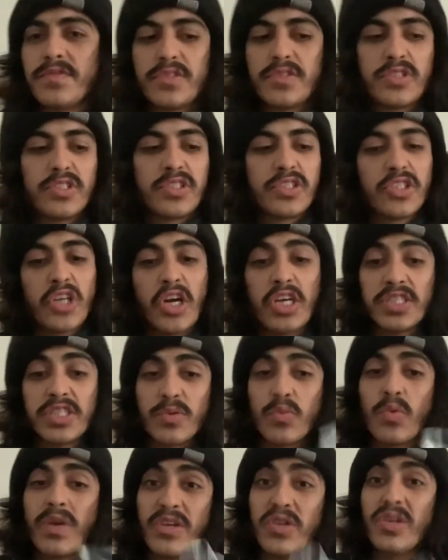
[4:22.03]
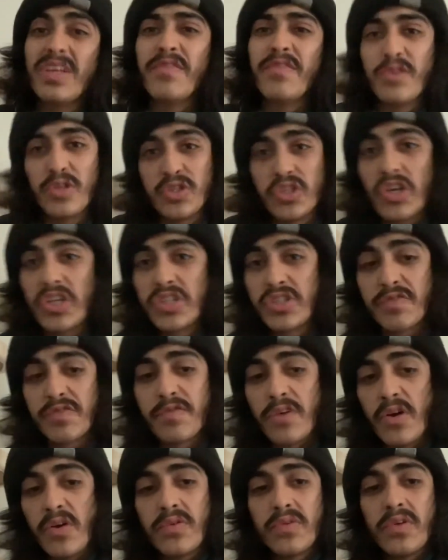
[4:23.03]
charge if you charge your
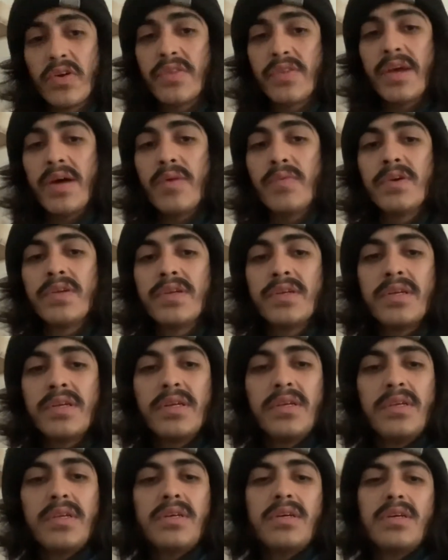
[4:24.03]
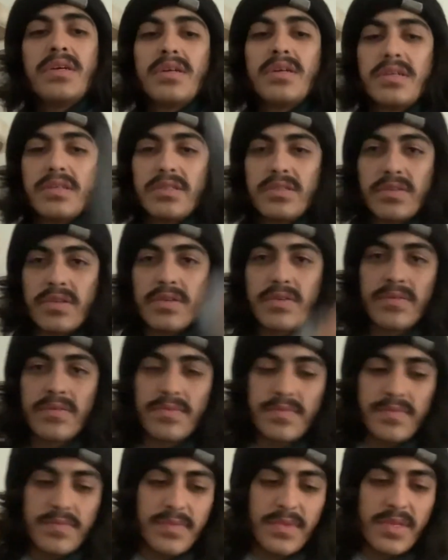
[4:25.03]
phone on that one. So
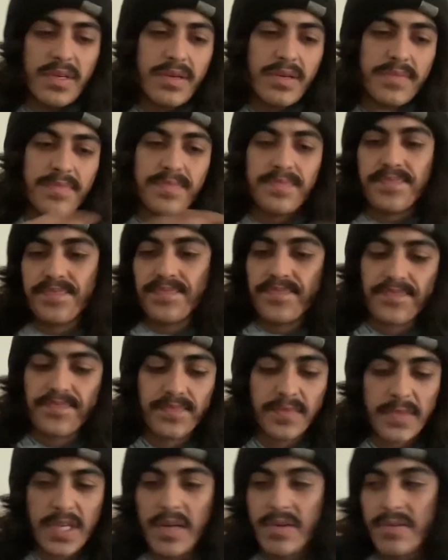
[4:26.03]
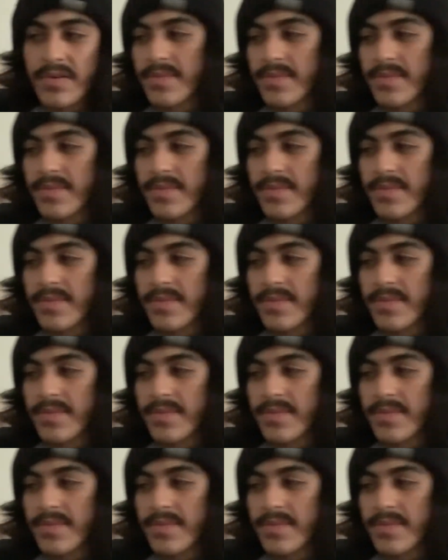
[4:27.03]
you know, I don't know.